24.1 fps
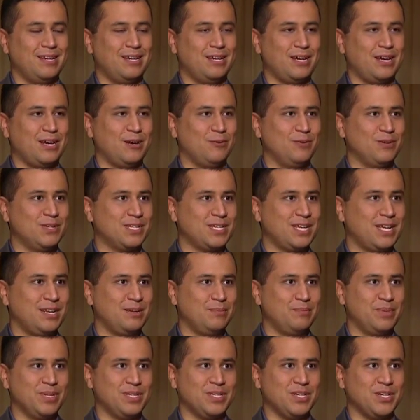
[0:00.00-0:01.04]
I was at
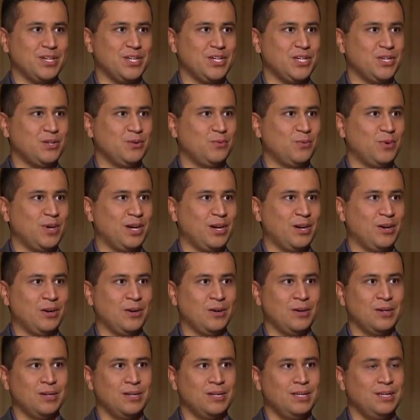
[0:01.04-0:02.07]
a position
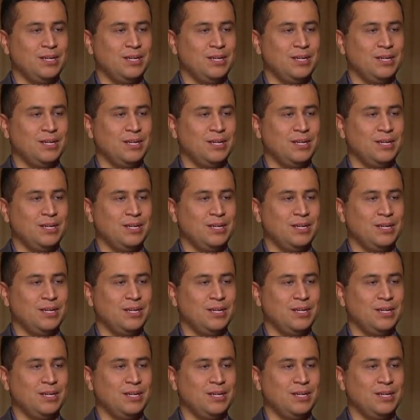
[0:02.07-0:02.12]
where